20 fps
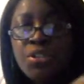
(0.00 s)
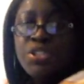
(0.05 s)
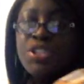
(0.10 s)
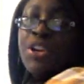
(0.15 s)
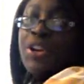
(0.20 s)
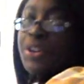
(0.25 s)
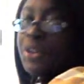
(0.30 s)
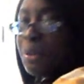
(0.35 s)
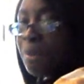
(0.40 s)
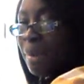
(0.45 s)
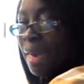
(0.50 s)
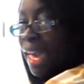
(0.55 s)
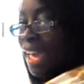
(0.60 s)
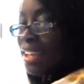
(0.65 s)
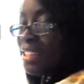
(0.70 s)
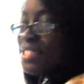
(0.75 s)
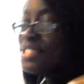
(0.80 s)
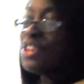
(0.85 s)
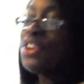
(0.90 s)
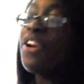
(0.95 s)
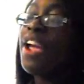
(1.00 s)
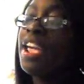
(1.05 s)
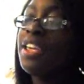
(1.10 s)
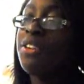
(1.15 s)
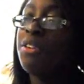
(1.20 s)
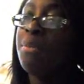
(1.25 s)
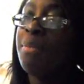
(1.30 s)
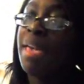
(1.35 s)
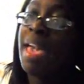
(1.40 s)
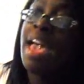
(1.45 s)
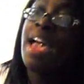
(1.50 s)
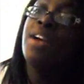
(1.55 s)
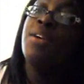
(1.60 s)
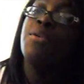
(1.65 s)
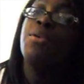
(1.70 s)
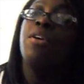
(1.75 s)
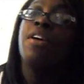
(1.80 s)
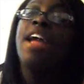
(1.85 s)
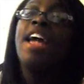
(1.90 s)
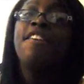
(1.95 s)
turn your back to crack your back
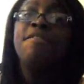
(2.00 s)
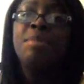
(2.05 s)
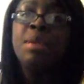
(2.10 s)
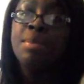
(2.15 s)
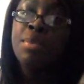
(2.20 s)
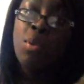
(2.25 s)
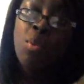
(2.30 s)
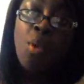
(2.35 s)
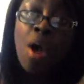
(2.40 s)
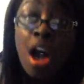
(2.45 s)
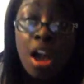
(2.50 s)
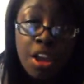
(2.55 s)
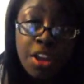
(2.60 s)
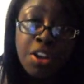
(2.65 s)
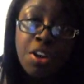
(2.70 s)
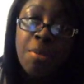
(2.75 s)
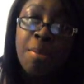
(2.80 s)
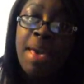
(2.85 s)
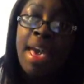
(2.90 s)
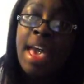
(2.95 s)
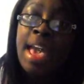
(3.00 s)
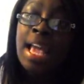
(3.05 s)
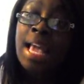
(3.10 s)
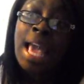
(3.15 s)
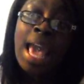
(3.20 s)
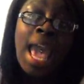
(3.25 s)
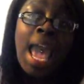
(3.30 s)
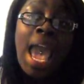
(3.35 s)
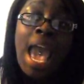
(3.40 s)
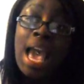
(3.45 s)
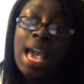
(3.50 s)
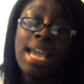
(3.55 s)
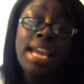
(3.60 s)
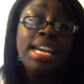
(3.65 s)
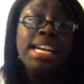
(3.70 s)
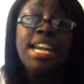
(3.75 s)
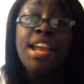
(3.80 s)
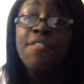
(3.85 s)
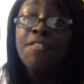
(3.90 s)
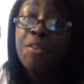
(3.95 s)
or have people walk on your back. I
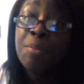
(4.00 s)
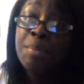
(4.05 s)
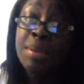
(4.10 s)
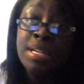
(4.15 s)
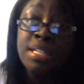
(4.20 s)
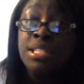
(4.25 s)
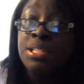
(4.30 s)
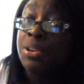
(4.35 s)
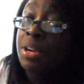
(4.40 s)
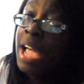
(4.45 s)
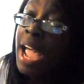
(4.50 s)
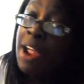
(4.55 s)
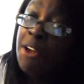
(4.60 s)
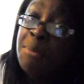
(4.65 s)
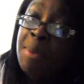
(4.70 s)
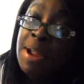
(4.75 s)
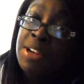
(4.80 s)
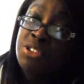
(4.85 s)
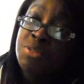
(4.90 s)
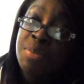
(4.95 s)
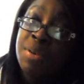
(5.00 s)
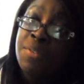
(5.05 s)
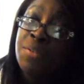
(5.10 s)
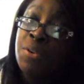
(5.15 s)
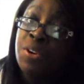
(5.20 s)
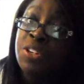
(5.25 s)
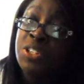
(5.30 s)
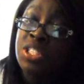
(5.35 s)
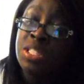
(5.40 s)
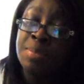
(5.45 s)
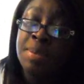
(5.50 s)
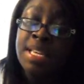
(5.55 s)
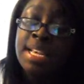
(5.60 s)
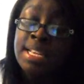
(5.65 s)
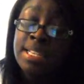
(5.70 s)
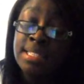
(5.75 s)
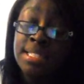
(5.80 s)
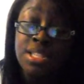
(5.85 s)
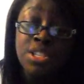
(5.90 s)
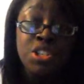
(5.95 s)
had never been to a chiropractor before just
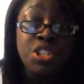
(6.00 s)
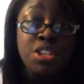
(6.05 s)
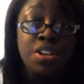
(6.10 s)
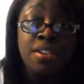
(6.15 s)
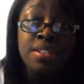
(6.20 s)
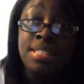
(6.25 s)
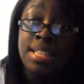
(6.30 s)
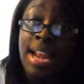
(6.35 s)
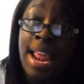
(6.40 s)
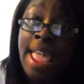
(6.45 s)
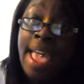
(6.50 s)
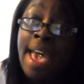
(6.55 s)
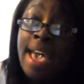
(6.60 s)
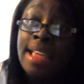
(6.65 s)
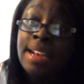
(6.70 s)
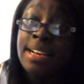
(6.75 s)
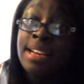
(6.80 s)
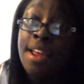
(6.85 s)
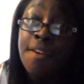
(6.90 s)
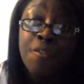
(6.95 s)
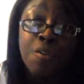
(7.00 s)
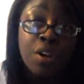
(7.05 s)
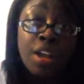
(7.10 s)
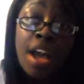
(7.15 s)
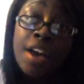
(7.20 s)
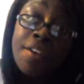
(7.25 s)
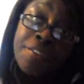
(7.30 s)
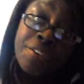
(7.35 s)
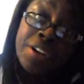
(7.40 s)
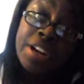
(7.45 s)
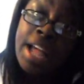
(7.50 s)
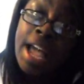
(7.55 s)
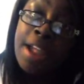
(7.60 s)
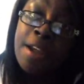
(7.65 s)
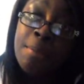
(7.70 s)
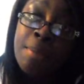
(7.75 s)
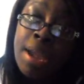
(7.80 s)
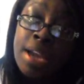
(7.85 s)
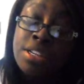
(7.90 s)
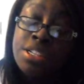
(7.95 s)
because the insurance that I had never covered a
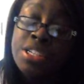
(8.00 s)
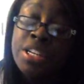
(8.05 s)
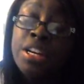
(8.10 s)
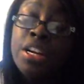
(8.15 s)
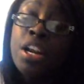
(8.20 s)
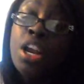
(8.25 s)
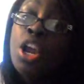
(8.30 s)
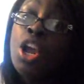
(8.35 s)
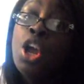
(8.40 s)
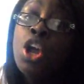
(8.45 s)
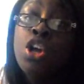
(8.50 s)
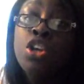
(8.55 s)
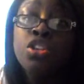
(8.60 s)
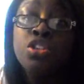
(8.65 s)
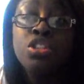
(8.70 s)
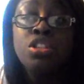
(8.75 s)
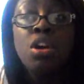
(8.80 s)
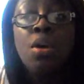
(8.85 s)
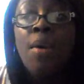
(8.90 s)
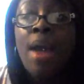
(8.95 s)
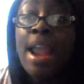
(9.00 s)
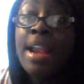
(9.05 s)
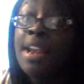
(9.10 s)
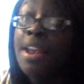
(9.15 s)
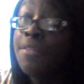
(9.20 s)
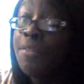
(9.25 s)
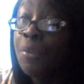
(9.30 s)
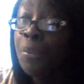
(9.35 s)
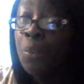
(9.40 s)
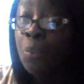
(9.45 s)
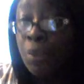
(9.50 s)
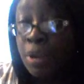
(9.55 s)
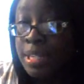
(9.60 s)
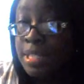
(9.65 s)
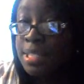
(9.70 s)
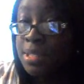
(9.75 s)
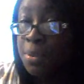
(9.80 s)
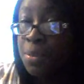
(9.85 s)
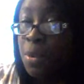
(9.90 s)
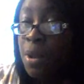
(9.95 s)
chiropractor. So I never went
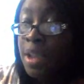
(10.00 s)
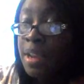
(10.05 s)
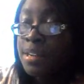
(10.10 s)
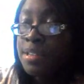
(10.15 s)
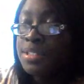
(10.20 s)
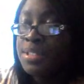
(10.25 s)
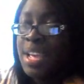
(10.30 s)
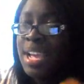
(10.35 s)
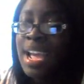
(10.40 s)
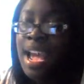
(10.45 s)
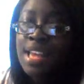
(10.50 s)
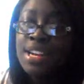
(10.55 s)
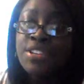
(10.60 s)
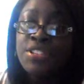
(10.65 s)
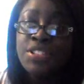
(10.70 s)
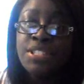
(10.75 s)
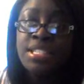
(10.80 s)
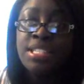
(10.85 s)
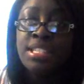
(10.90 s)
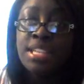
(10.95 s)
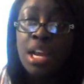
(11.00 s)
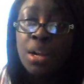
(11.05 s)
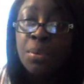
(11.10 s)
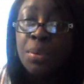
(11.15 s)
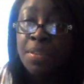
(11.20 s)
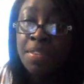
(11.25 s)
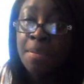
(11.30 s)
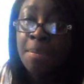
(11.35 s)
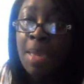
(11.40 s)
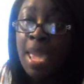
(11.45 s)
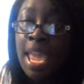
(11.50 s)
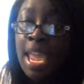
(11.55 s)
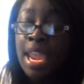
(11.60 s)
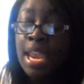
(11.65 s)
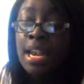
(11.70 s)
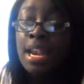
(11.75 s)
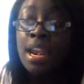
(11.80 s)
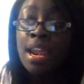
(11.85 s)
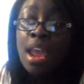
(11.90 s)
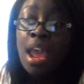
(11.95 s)
to one. So I kind of just dealt with the
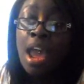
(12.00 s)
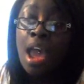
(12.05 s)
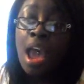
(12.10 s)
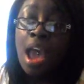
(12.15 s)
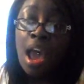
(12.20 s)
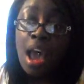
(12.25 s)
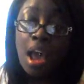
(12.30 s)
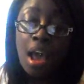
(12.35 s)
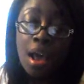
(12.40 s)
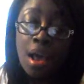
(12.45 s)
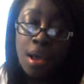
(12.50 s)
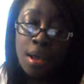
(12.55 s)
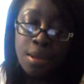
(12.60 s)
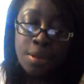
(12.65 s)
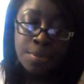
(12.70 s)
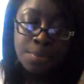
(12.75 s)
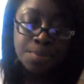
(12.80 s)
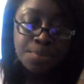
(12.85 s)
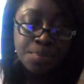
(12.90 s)
pain. Um,